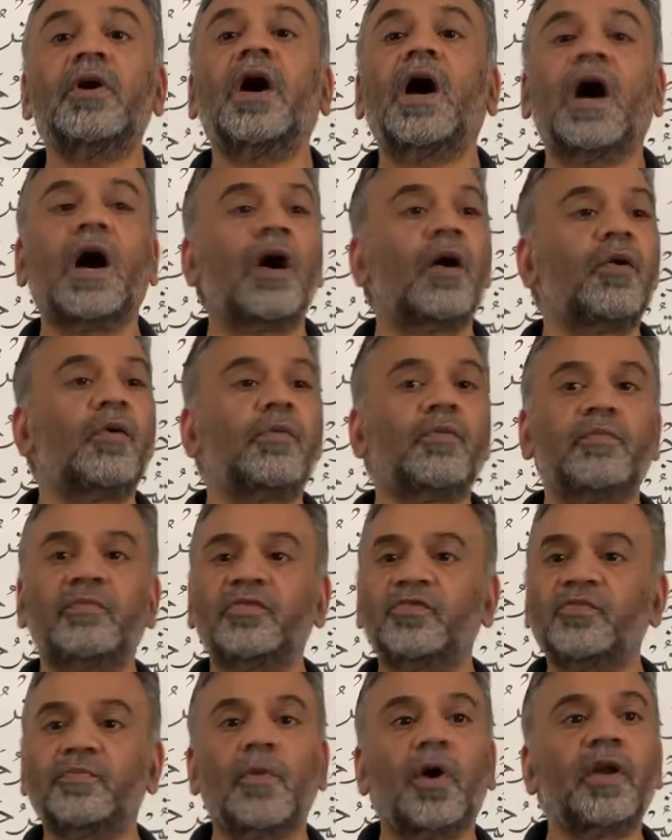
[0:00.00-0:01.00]
how
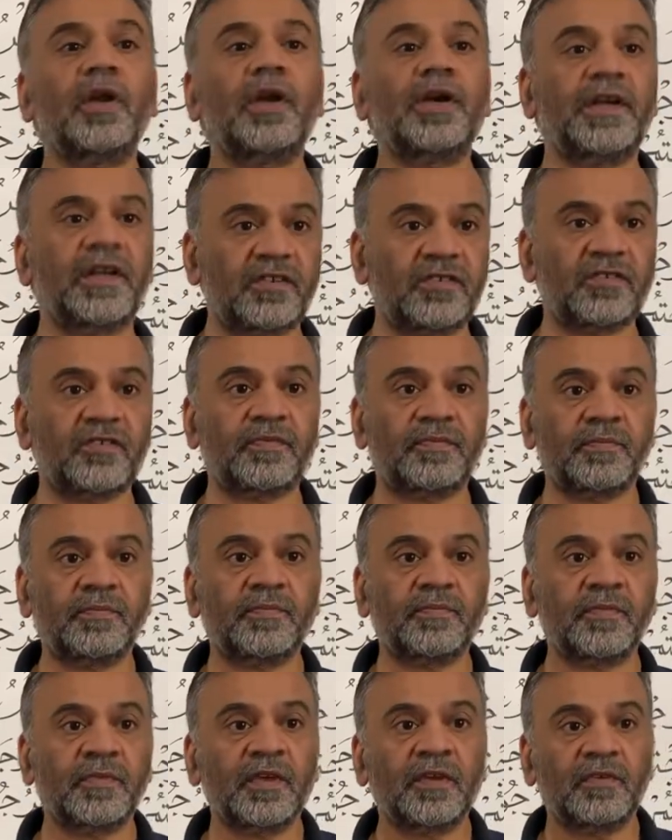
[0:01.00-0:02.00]
small it is,
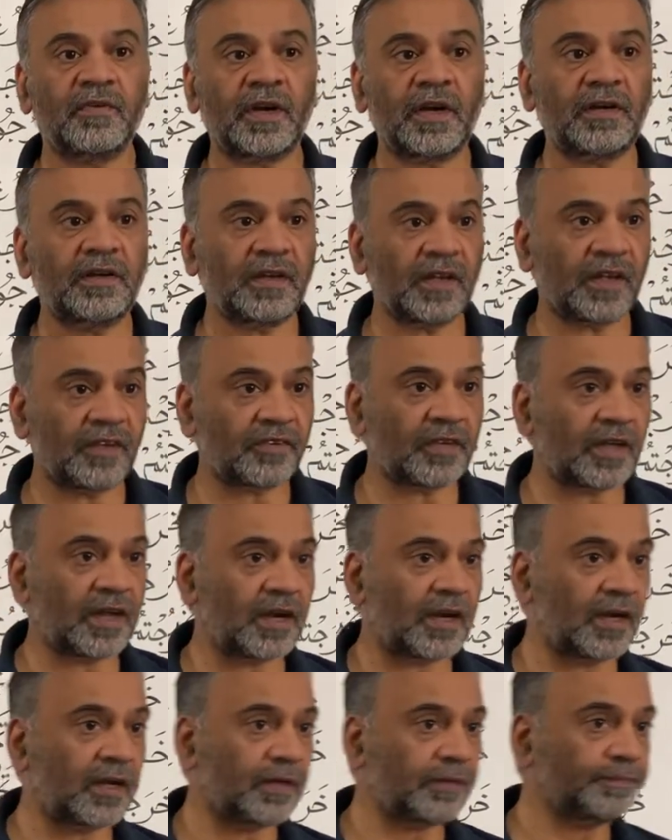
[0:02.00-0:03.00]
right?
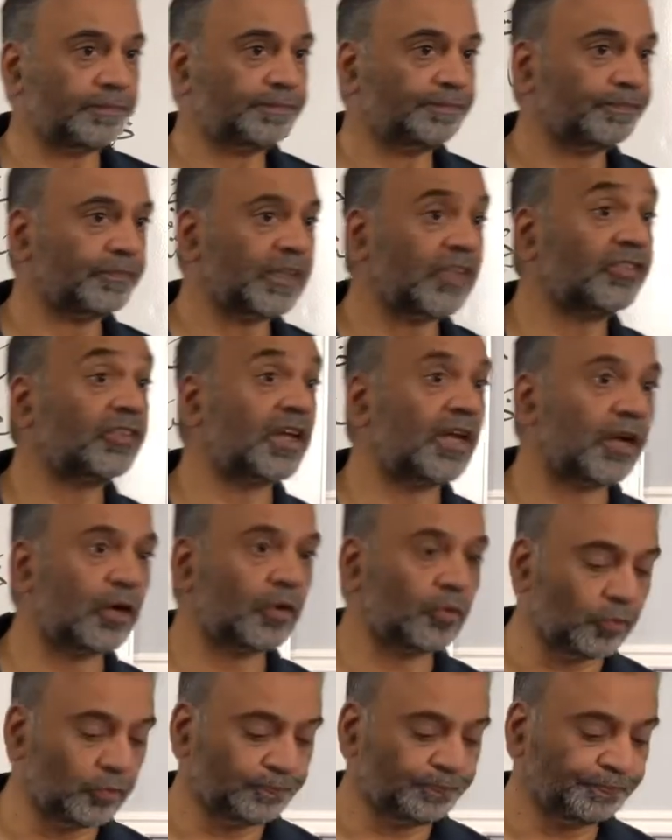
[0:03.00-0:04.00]

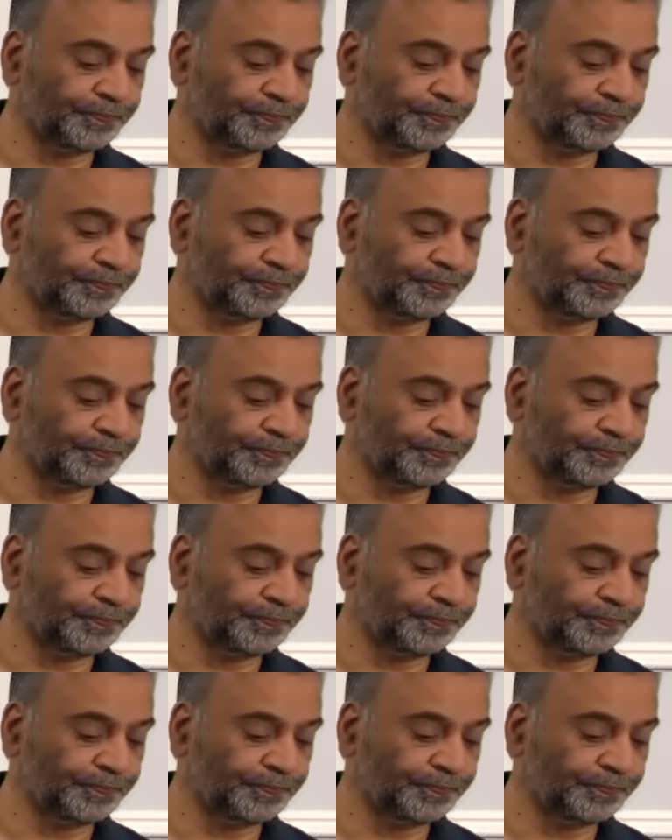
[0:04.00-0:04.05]
Asgharahu.